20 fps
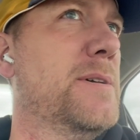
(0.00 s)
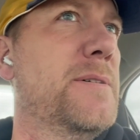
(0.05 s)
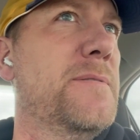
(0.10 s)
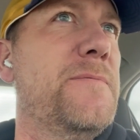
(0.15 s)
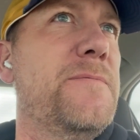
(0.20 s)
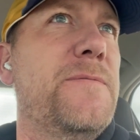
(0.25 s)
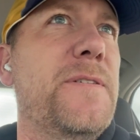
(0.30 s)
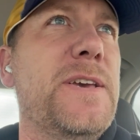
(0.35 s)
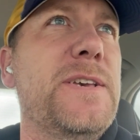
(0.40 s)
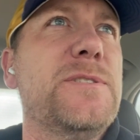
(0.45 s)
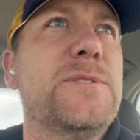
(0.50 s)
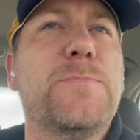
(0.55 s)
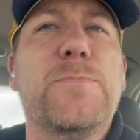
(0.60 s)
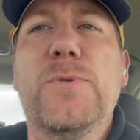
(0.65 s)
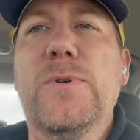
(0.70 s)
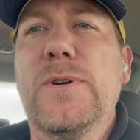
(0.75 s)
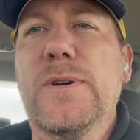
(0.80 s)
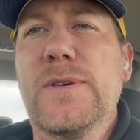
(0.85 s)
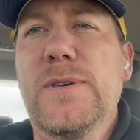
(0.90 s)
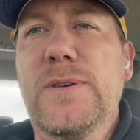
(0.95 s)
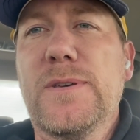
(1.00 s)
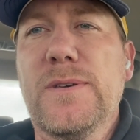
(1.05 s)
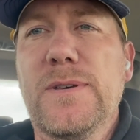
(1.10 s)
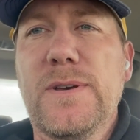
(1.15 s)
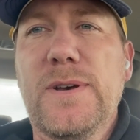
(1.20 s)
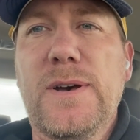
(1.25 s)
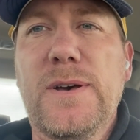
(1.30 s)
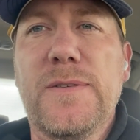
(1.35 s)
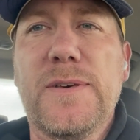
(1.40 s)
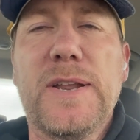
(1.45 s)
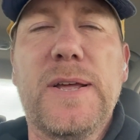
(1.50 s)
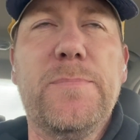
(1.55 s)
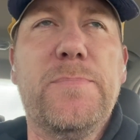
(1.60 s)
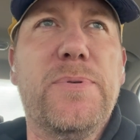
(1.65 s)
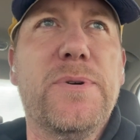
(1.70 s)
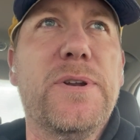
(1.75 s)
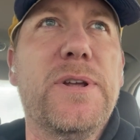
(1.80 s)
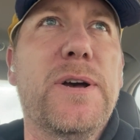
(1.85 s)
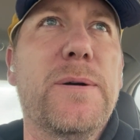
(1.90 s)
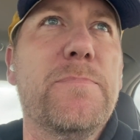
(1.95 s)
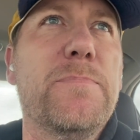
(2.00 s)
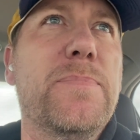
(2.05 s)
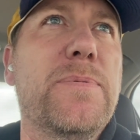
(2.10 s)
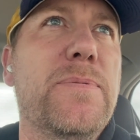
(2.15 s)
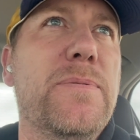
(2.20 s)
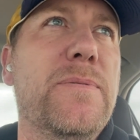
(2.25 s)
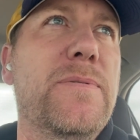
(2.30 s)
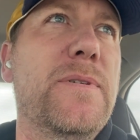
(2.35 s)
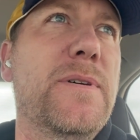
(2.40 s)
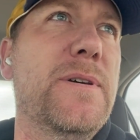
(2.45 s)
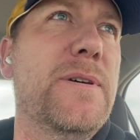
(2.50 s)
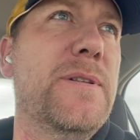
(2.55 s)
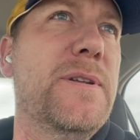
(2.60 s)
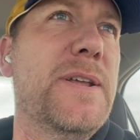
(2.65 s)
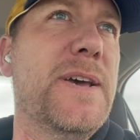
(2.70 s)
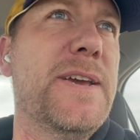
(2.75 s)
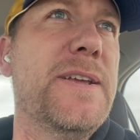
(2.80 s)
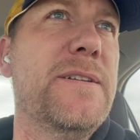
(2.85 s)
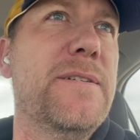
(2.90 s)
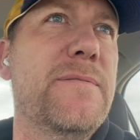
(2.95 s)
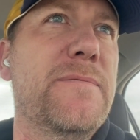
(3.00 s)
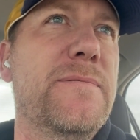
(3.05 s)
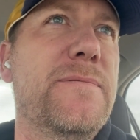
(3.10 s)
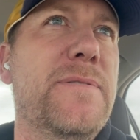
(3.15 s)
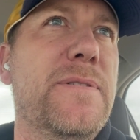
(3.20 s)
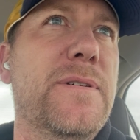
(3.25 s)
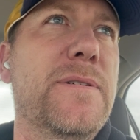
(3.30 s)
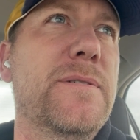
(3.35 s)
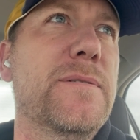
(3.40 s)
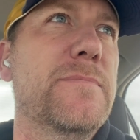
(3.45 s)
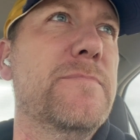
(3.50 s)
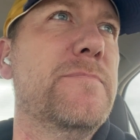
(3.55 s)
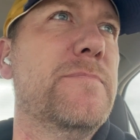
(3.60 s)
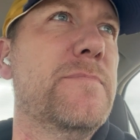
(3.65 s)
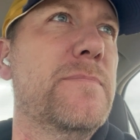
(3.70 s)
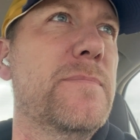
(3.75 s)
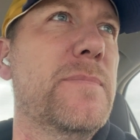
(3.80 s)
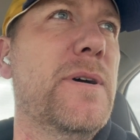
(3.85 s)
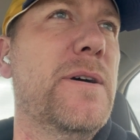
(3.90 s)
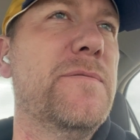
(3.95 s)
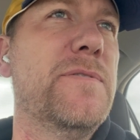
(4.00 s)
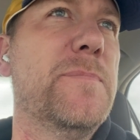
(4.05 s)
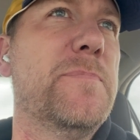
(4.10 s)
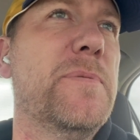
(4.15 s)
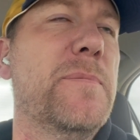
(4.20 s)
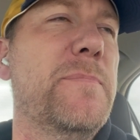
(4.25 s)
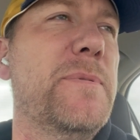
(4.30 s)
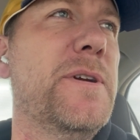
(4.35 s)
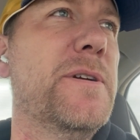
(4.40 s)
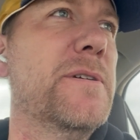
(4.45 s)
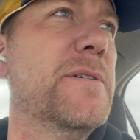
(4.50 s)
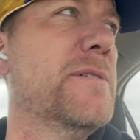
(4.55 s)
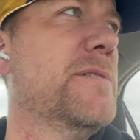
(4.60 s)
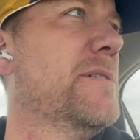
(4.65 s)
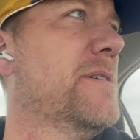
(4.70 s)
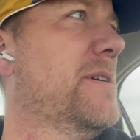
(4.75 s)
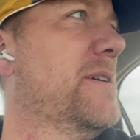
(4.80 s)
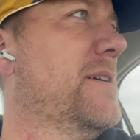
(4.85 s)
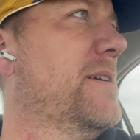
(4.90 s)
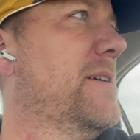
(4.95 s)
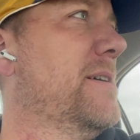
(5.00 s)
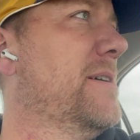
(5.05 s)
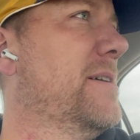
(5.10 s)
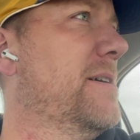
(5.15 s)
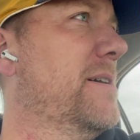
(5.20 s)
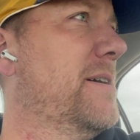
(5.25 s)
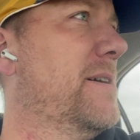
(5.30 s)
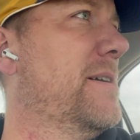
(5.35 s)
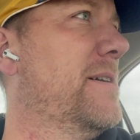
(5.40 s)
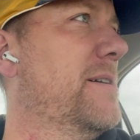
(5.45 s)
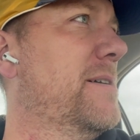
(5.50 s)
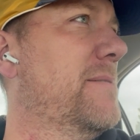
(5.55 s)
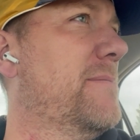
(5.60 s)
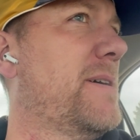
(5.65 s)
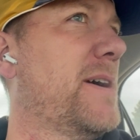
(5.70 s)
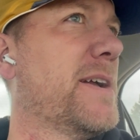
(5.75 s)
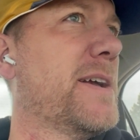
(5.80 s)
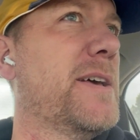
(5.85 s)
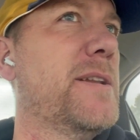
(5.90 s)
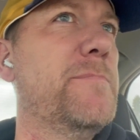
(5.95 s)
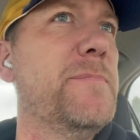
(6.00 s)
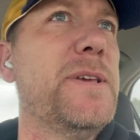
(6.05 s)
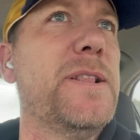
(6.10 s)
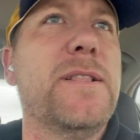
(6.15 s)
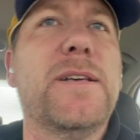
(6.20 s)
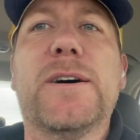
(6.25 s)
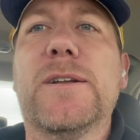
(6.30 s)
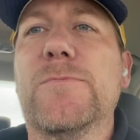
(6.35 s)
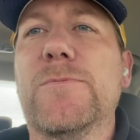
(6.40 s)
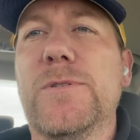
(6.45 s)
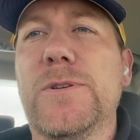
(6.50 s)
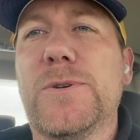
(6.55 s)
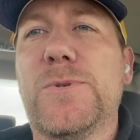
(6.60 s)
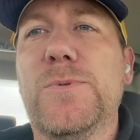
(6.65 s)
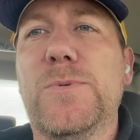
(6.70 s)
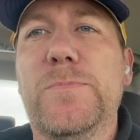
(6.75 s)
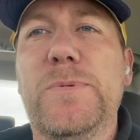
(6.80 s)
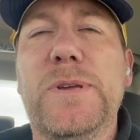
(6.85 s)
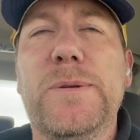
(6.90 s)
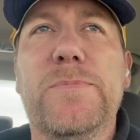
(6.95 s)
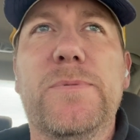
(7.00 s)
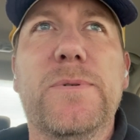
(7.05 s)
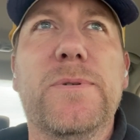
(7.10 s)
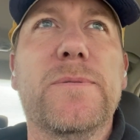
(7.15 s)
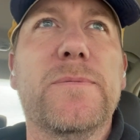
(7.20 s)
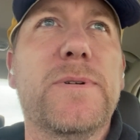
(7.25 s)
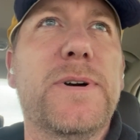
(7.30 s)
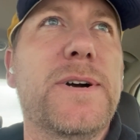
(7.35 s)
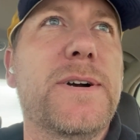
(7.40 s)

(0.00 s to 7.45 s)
Facebook that I put up the night of the premiere, I got to meet a lot of really cool people.